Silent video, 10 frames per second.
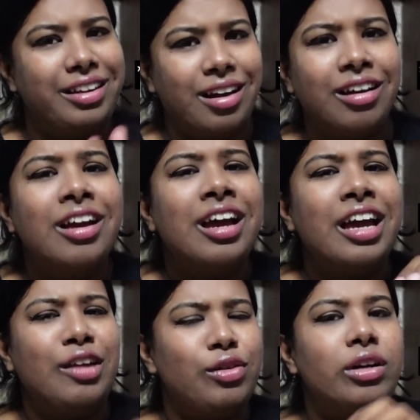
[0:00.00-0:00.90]
Yeah,
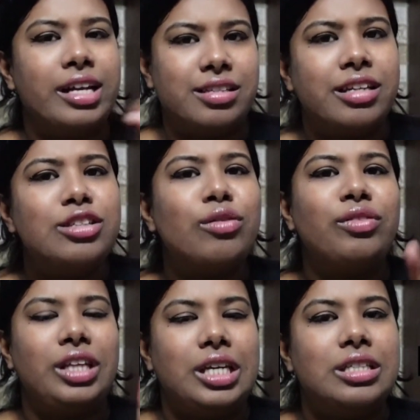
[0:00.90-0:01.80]
if you're residents of
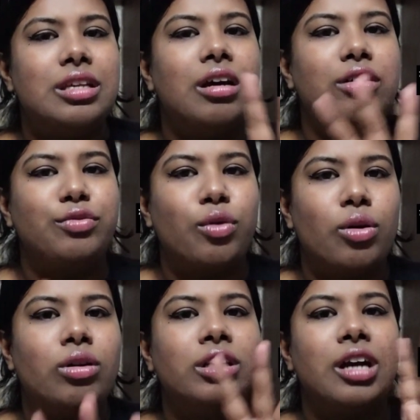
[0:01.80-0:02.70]
these
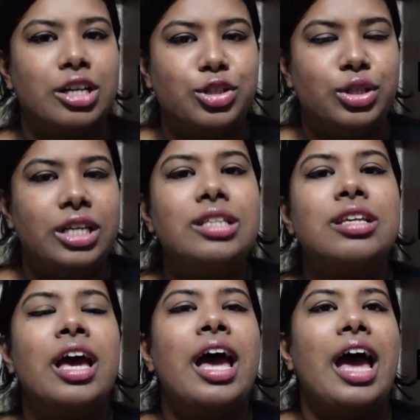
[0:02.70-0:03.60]
4 countries
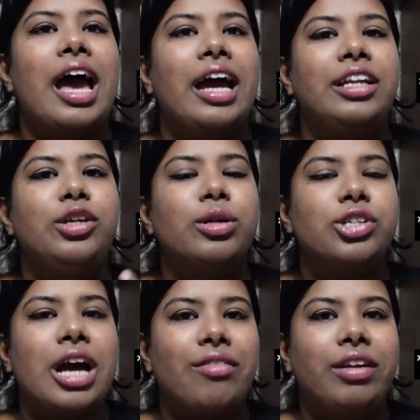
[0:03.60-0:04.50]
and you're
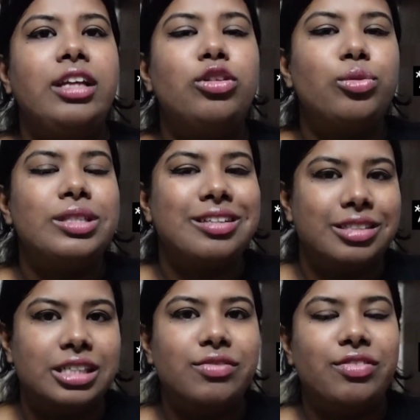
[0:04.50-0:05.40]
traveling through
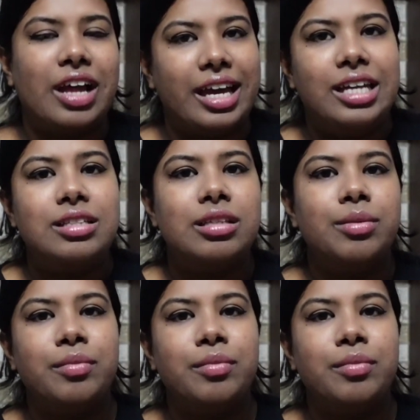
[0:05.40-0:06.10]
certain flights,